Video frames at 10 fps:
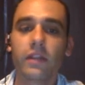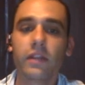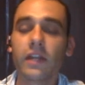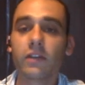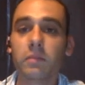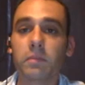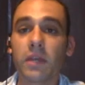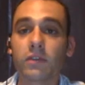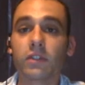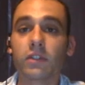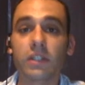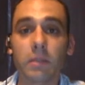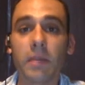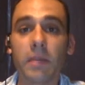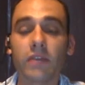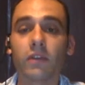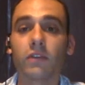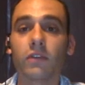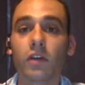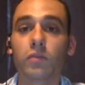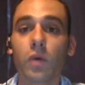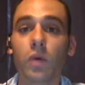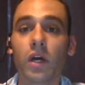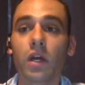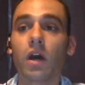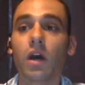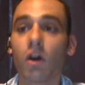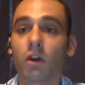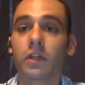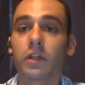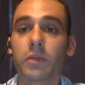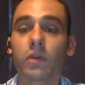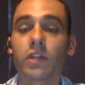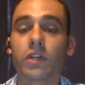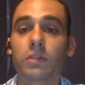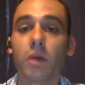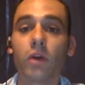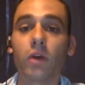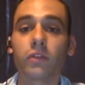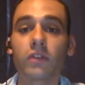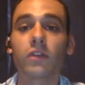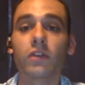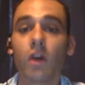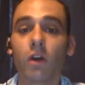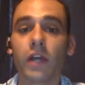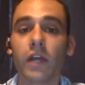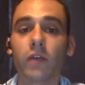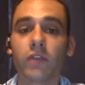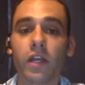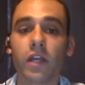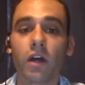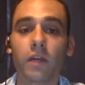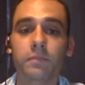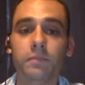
That is basically the basis of what our immigration policies are now set on.